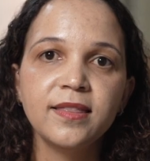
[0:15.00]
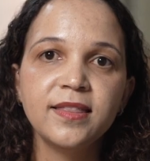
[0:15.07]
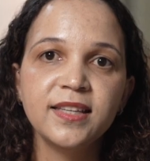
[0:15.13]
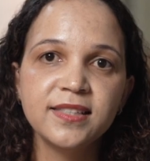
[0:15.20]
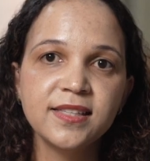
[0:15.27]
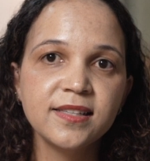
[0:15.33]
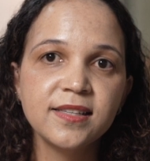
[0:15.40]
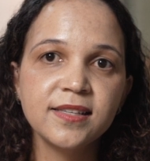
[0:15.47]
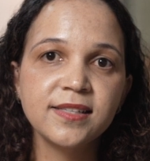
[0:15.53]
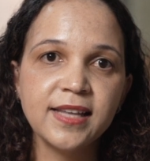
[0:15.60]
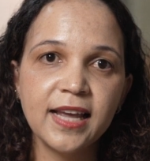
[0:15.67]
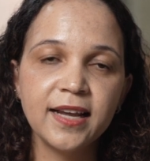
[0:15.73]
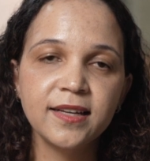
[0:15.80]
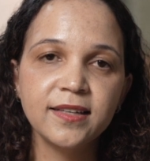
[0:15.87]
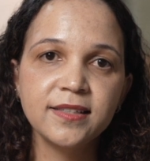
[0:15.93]
This is the
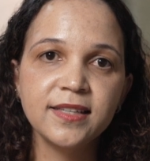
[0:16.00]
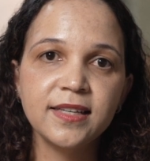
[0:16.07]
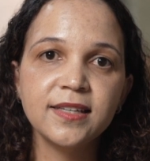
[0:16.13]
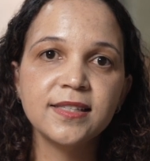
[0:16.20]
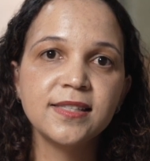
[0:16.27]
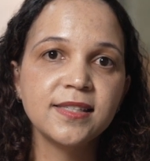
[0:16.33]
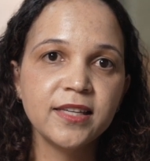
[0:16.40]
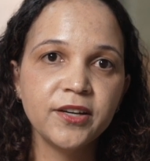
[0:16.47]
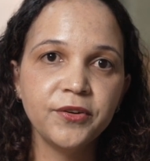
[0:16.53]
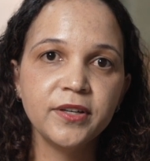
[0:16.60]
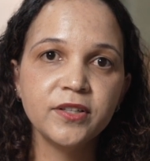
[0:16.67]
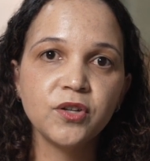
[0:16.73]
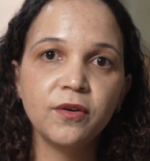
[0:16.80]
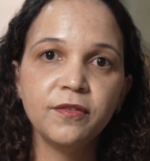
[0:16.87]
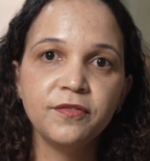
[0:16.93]
second in a
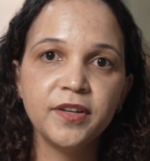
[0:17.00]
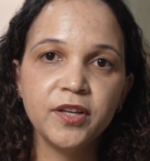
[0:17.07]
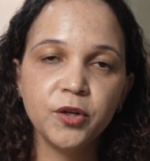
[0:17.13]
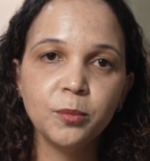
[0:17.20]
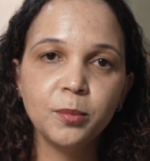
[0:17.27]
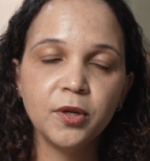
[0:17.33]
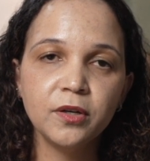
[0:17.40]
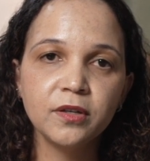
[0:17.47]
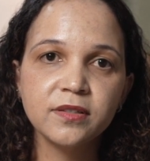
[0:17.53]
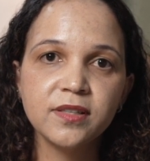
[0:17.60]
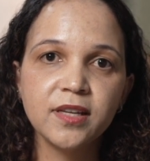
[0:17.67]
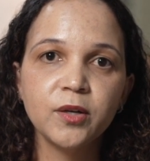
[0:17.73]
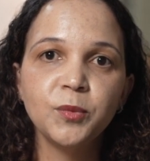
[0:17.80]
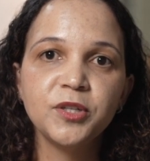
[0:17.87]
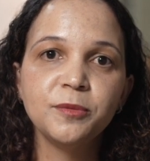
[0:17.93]
series of video blogs
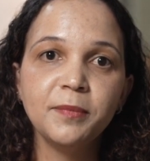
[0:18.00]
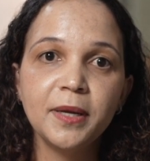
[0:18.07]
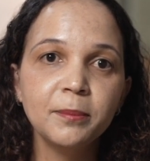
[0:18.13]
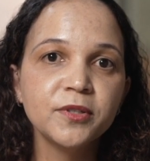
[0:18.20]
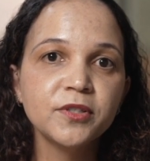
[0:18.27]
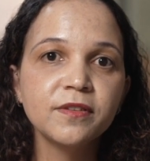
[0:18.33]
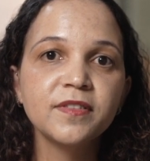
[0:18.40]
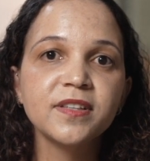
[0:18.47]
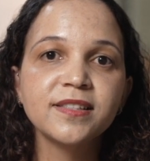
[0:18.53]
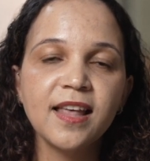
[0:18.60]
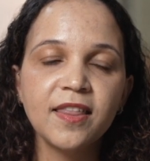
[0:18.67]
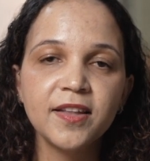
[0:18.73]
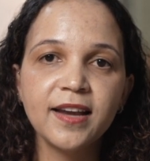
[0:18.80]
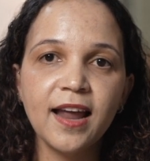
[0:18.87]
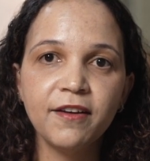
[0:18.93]
in which members of the
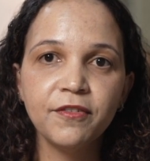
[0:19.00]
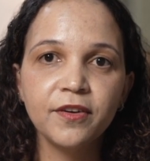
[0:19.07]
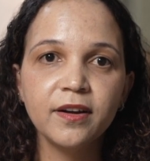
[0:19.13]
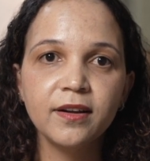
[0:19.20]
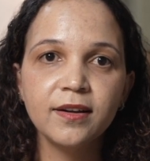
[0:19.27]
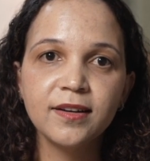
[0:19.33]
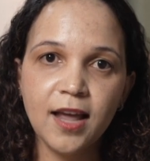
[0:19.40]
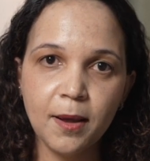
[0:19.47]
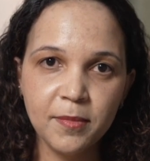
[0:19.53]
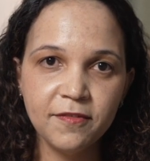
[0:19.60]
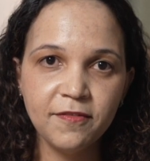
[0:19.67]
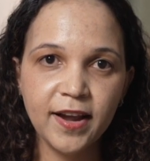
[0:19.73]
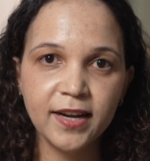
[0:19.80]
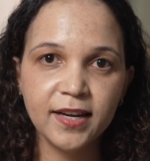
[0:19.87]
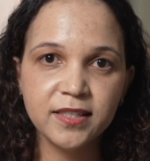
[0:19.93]
Southern Africa Climate
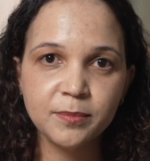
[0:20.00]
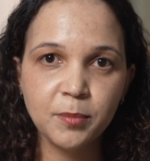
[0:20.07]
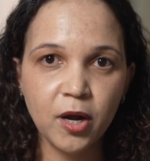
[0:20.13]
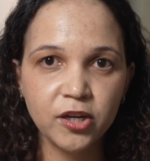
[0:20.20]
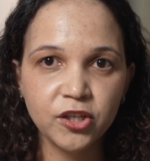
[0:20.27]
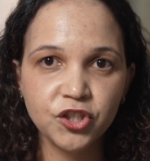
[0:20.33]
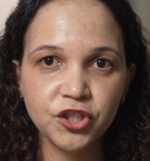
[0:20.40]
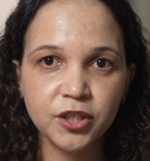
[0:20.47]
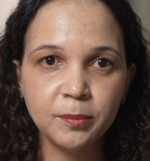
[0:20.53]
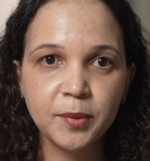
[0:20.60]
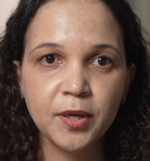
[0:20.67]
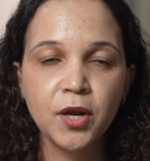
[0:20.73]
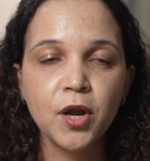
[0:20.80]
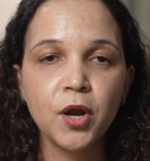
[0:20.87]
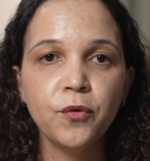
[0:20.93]
Finance Partnership
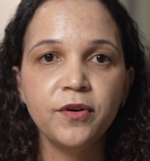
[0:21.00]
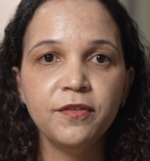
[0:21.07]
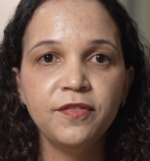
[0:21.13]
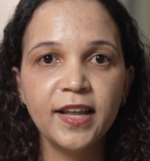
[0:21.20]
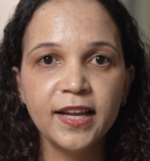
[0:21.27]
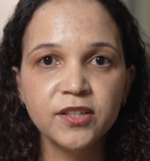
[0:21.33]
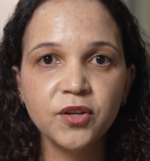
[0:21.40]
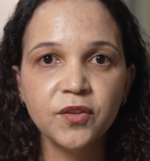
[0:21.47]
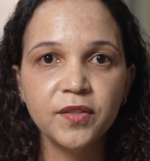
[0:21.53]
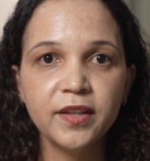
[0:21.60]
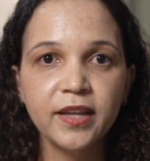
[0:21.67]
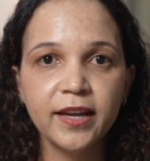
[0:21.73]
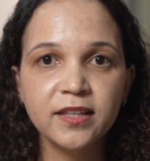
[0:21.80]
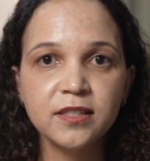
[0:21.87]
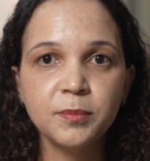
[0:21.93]
reflect on
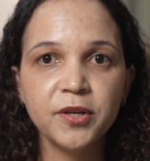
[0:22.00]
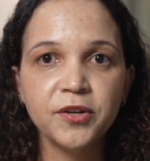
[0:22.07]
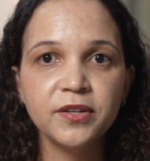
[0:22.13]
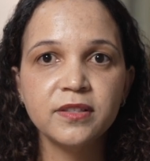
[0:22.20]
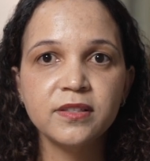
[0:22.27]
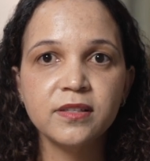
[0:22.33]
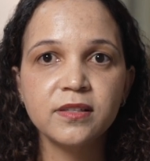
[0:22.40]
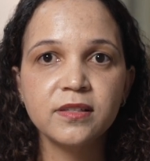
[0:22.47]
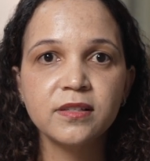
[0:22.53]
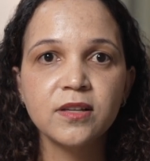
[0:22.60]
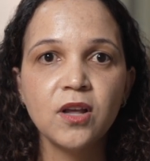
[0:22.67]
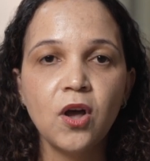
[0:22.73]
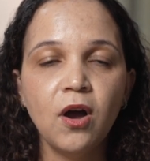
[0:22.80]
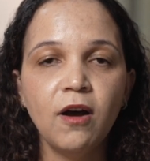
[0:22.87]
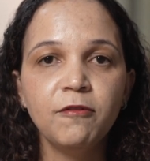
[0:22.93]
their experiences
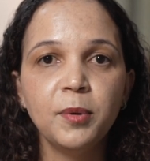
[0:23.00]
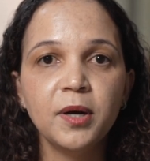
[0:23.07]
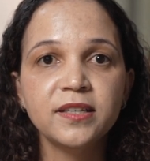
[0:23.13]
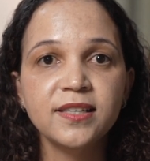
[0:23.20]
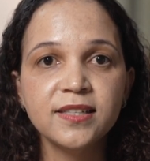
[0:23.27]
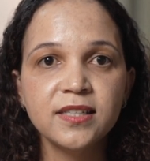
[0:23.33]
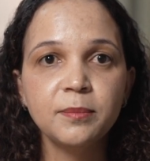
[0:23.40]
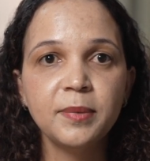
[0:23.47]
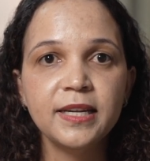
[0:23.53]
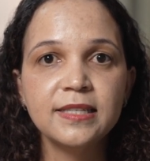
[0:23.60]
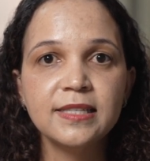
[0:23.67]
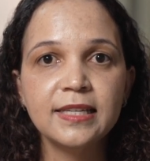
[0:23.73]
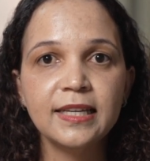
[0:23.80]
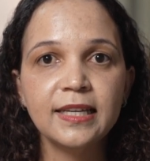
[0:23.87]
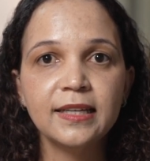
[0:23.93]
of
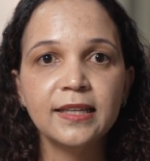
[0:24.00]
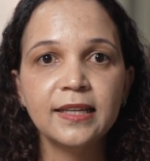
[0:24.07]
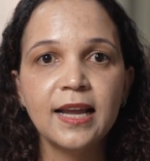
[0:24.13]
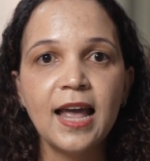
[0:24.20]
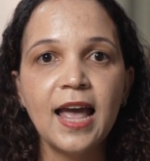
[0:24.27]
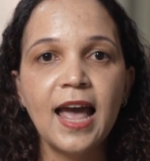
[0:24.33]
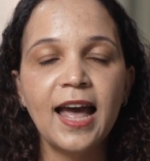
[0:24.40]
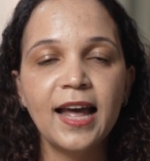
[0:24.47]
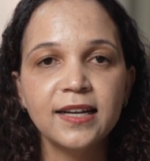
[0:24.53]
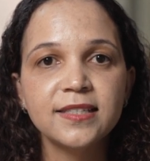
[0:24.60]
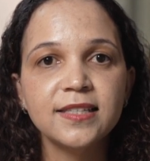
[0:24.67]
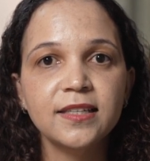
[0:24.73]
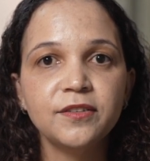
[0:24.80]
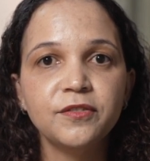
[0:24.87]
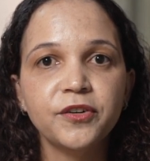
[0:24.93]
participating in and
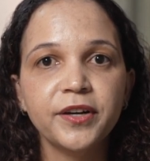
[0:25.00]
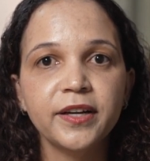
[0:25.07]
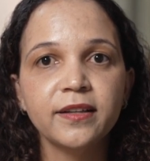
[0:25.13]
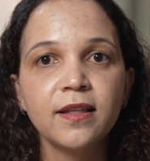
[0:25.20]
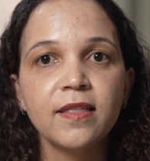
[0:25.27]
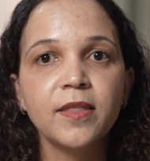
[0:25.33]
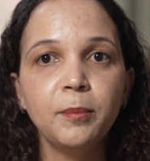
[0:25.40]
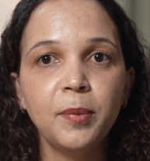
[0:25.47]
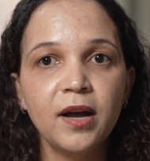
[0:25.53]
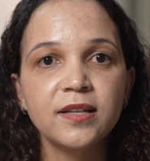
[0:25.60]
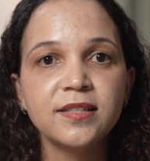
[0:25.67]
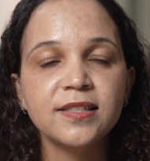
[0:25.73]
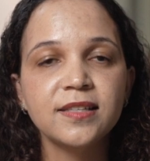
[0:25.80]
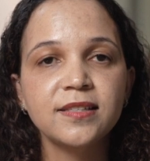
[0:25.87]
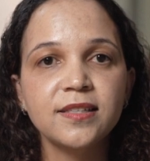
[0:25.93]
delivering the
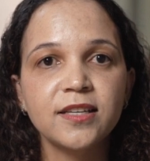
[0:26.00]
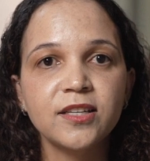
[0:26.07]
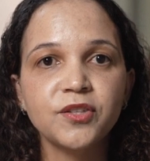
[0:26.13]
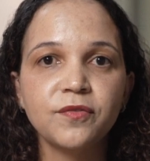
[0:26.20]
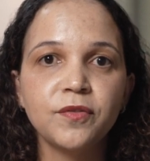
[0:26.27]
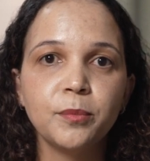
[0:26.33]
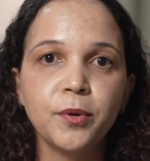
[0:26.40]
past 6 years of the